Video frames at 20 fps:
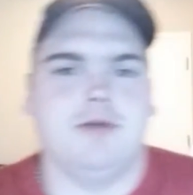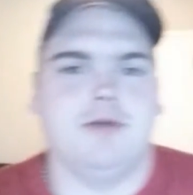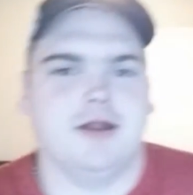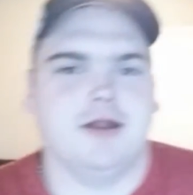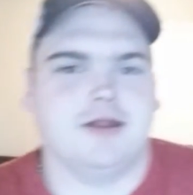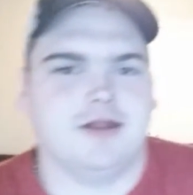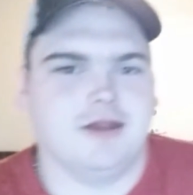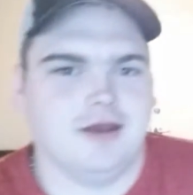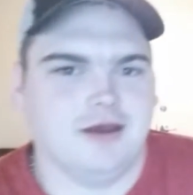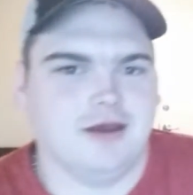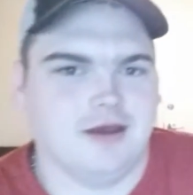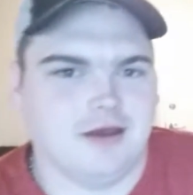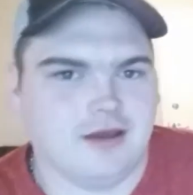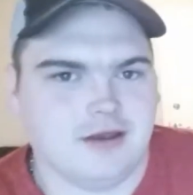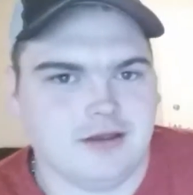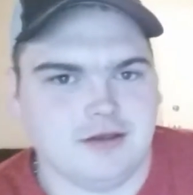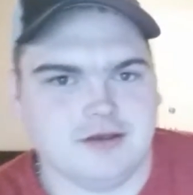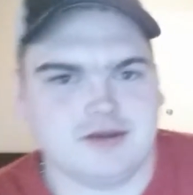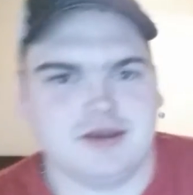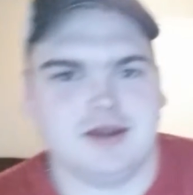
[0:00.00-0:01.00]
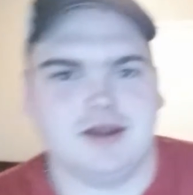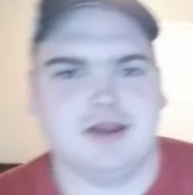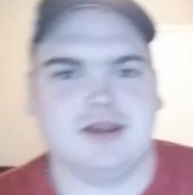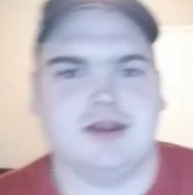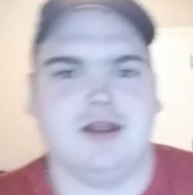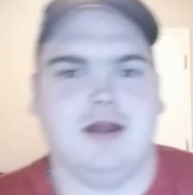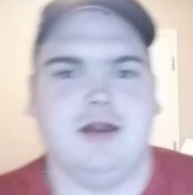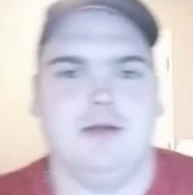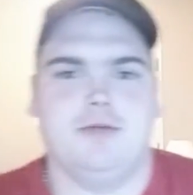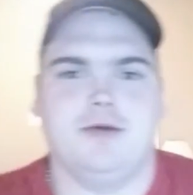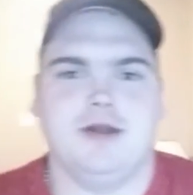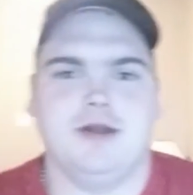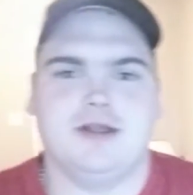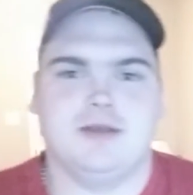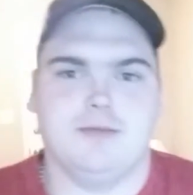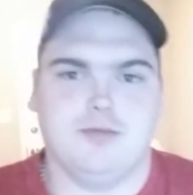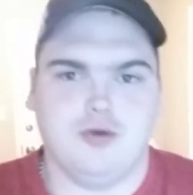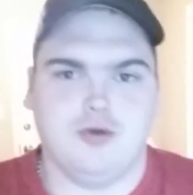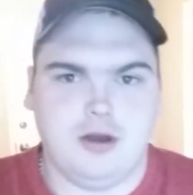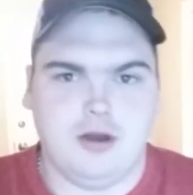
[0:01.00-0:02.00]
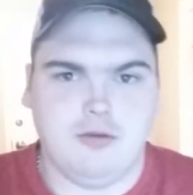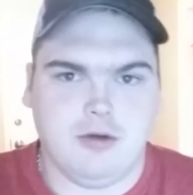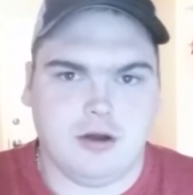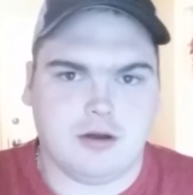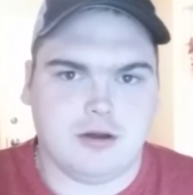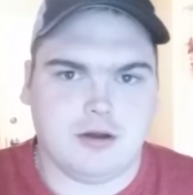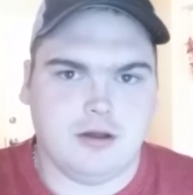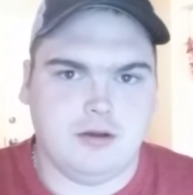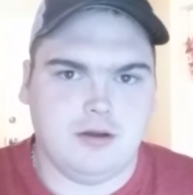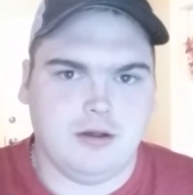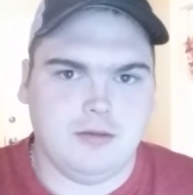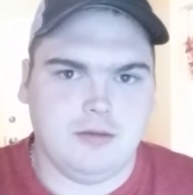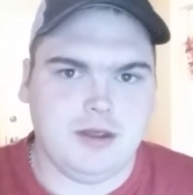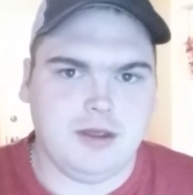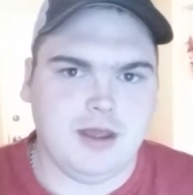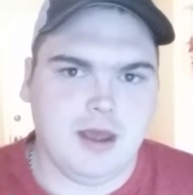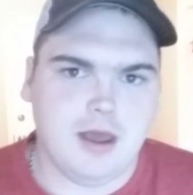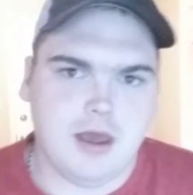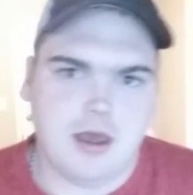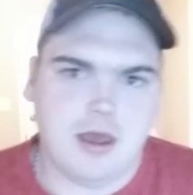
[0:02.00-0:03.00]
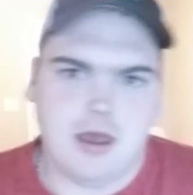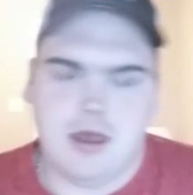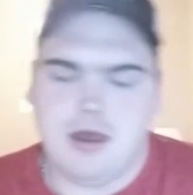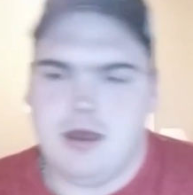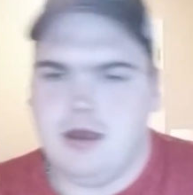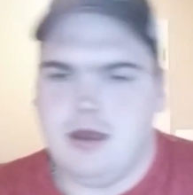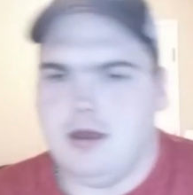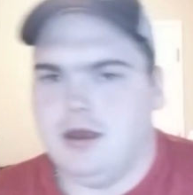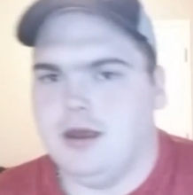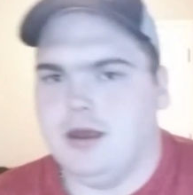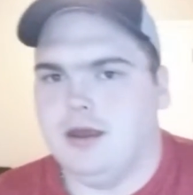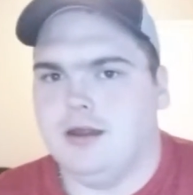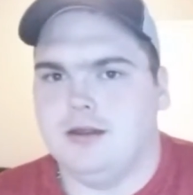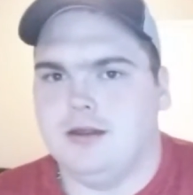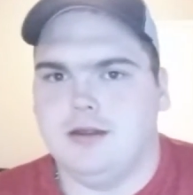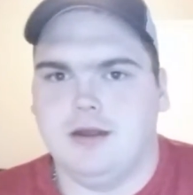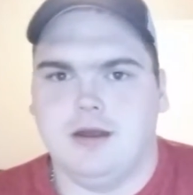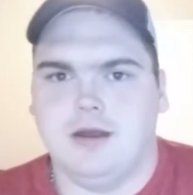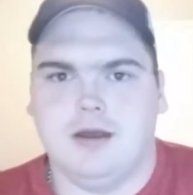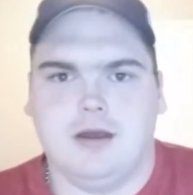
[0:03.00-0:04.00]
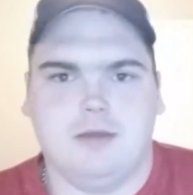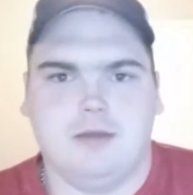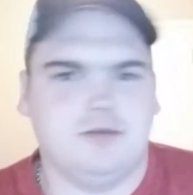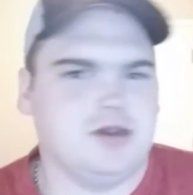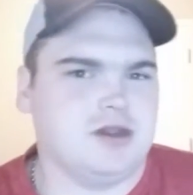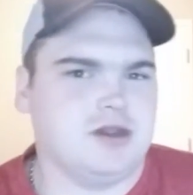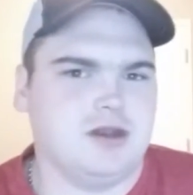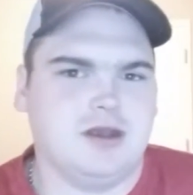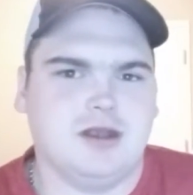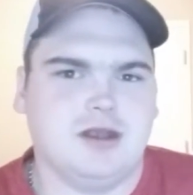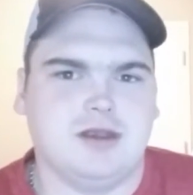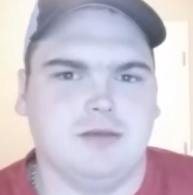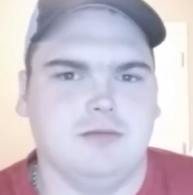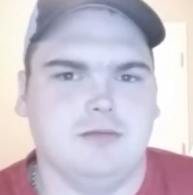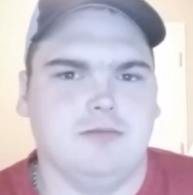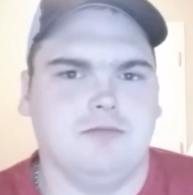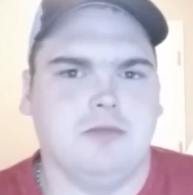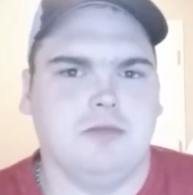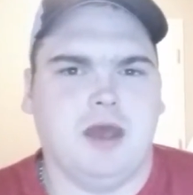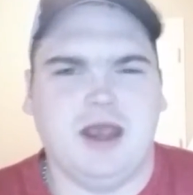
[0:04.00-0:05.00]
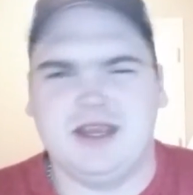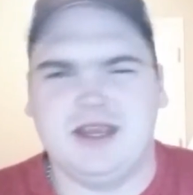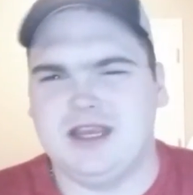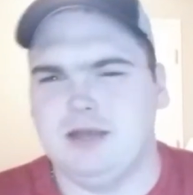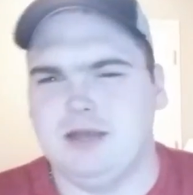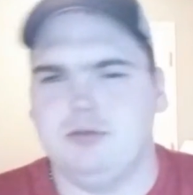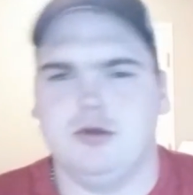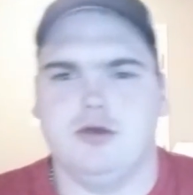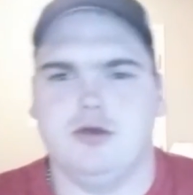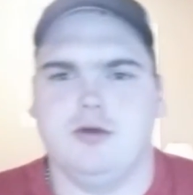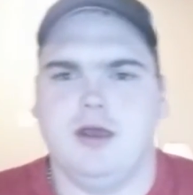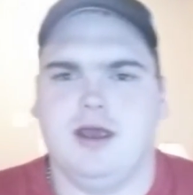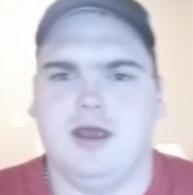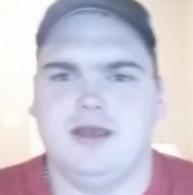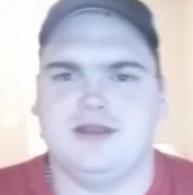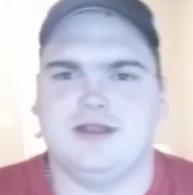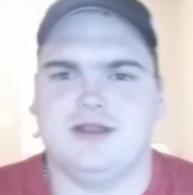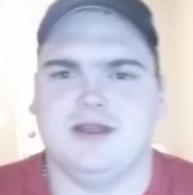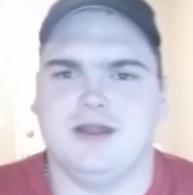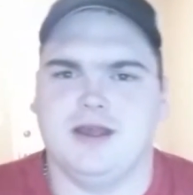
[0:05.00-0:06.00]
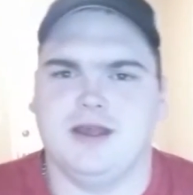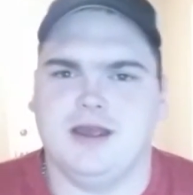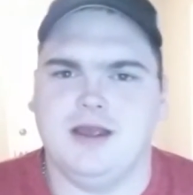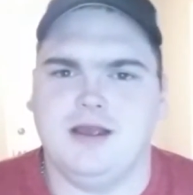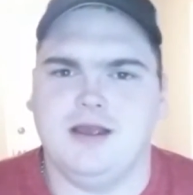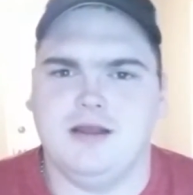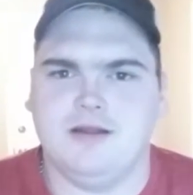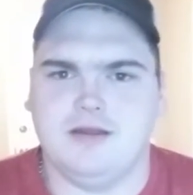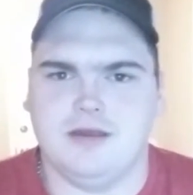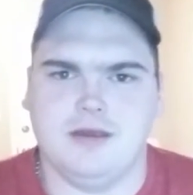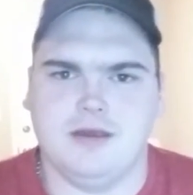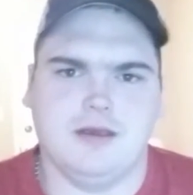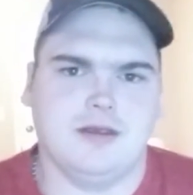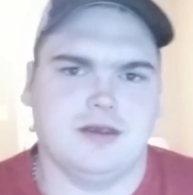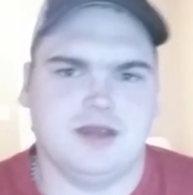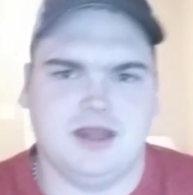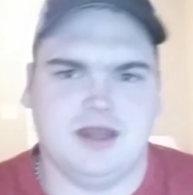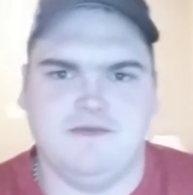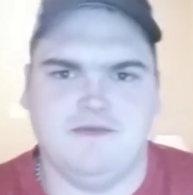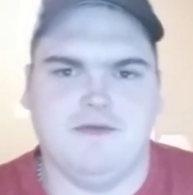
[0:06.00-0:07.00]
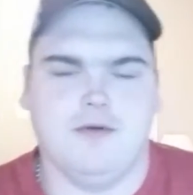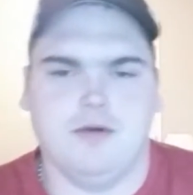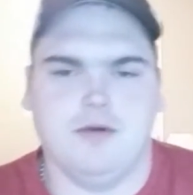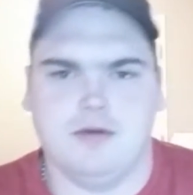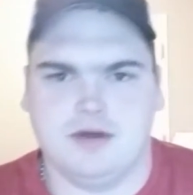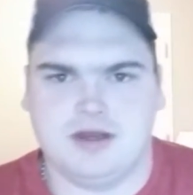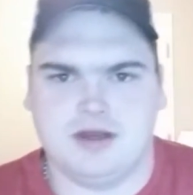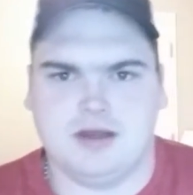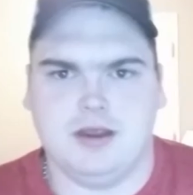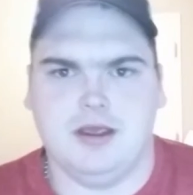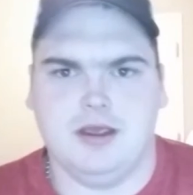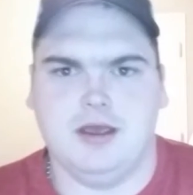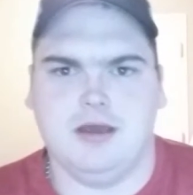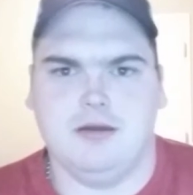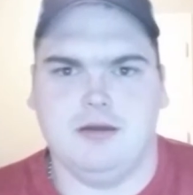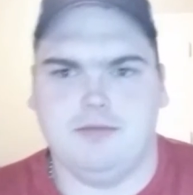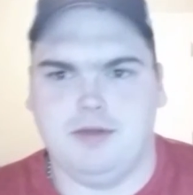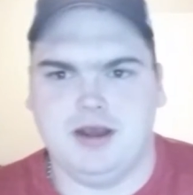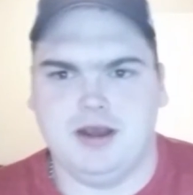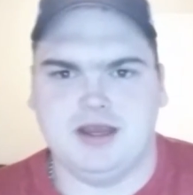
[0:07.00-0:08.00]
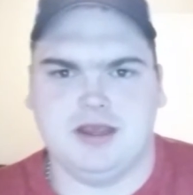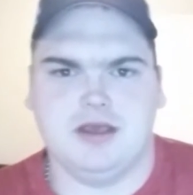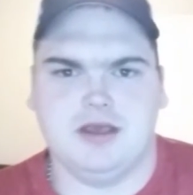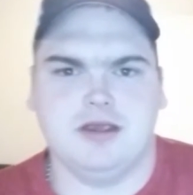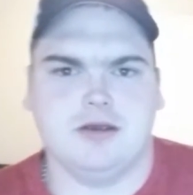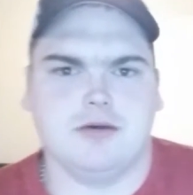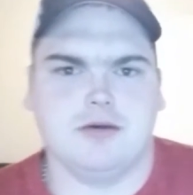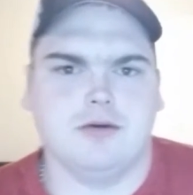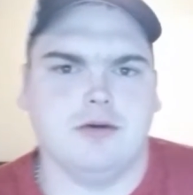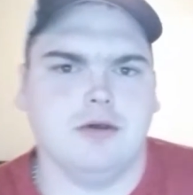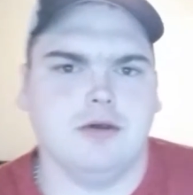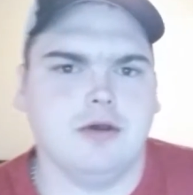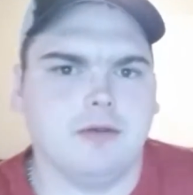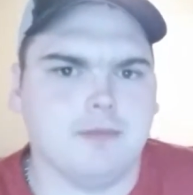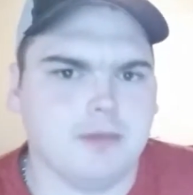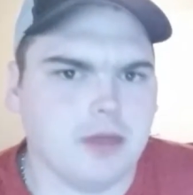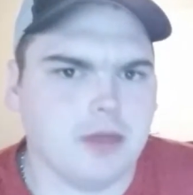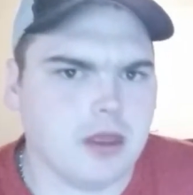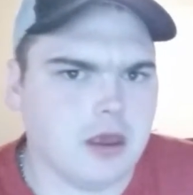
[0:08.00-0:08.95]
But uh, looks like it's time to get some pre-workout in me. And uh, I'm just going to get some Icy Blue Raz today, the C four uh, by Cellucor.